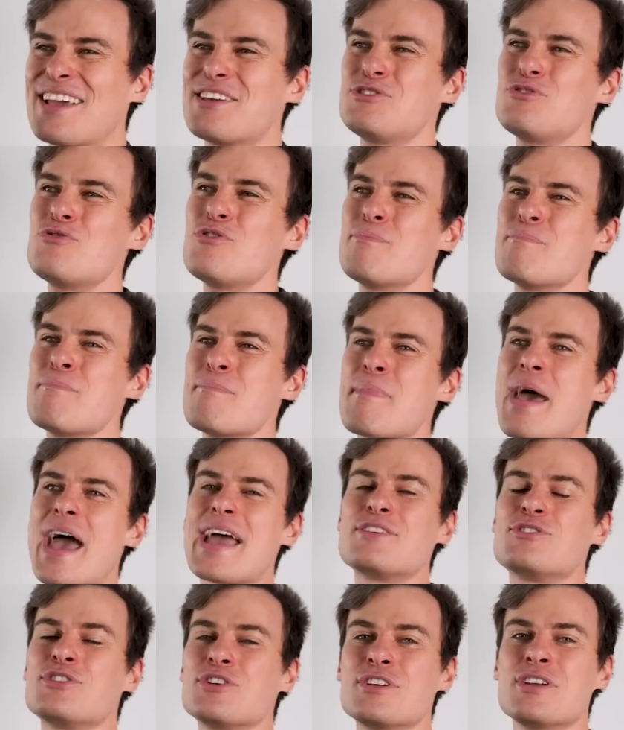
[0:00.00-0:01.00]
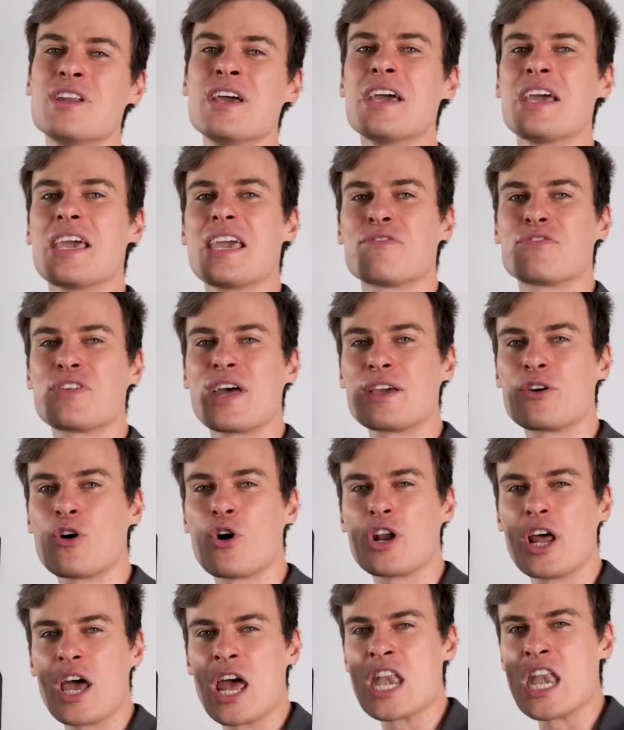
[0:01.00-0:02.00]
And could you imagine if they
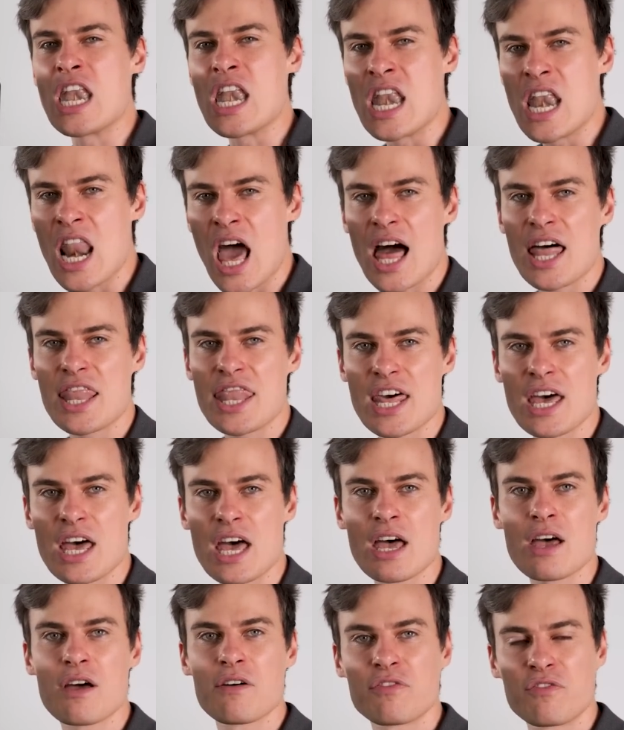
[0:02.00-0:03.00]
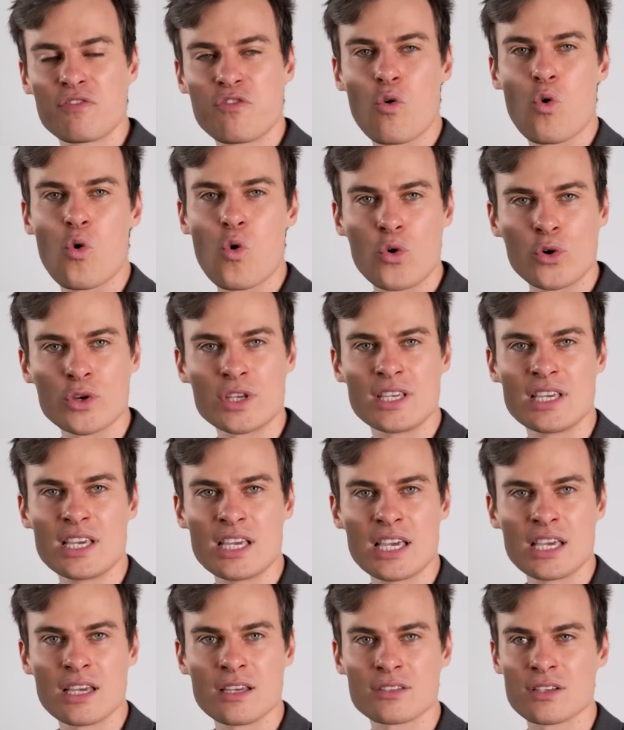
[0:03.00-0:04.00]
got another four
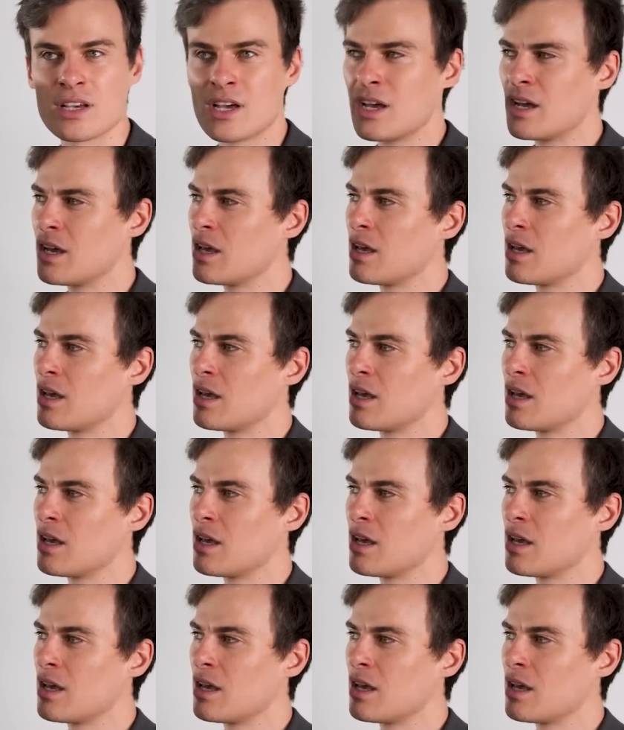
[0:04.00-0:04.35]
years?